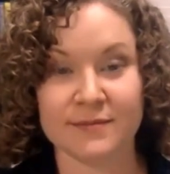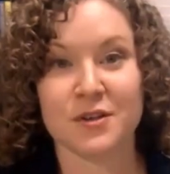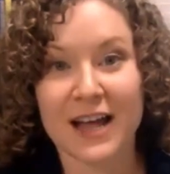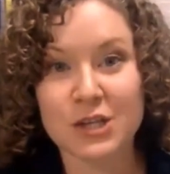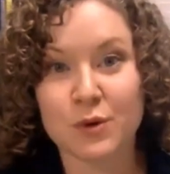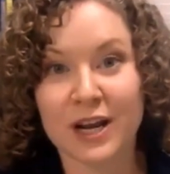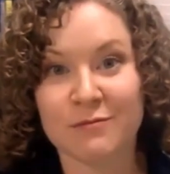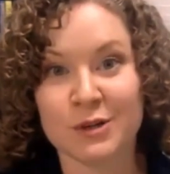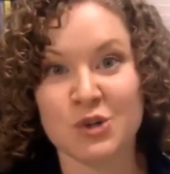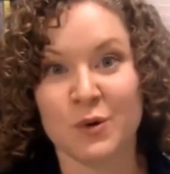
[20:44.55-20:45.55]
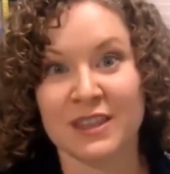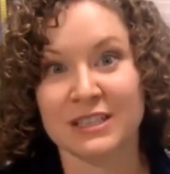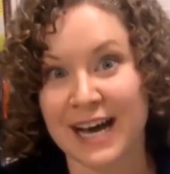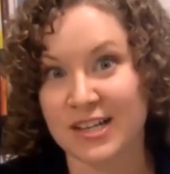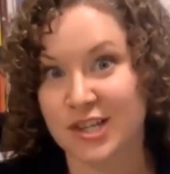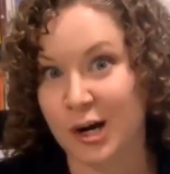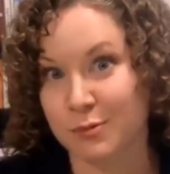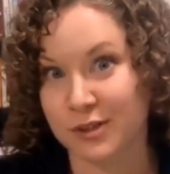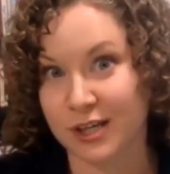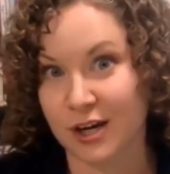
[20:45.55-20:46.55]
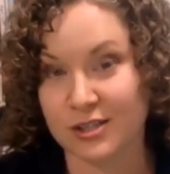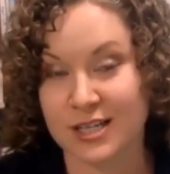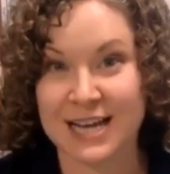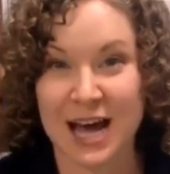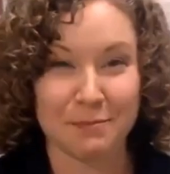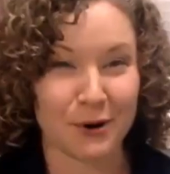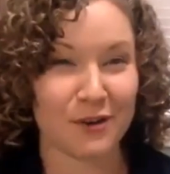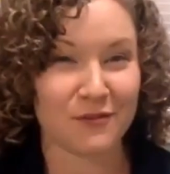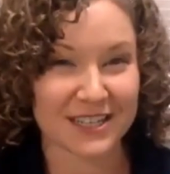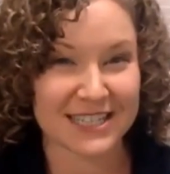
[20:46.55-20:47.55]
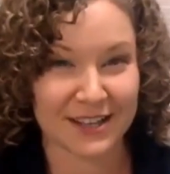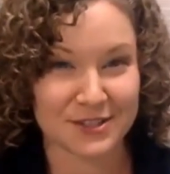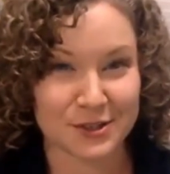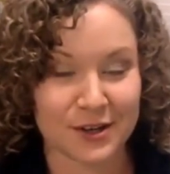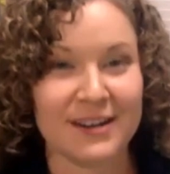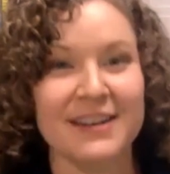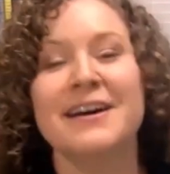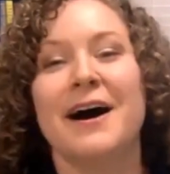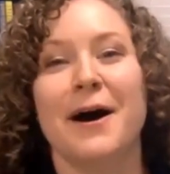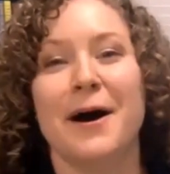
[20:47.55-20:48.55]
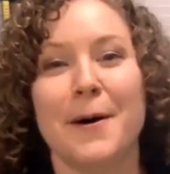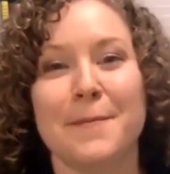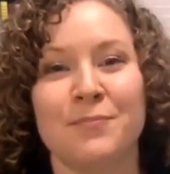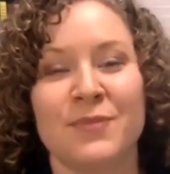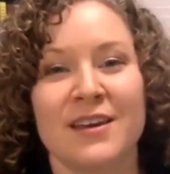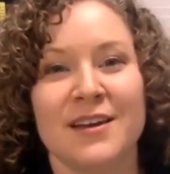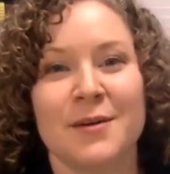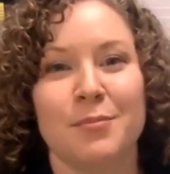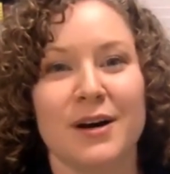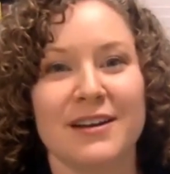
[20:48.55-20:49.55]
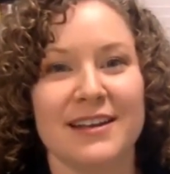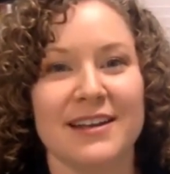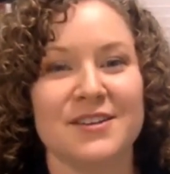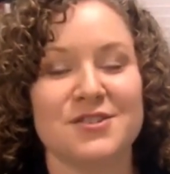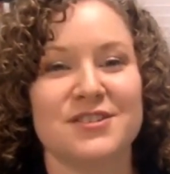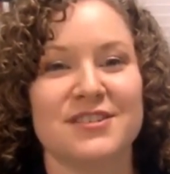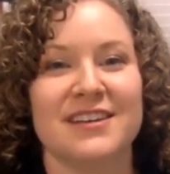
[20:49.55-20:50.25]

That's what I've been doing the last couple of years. It's not perfect answer, but it is.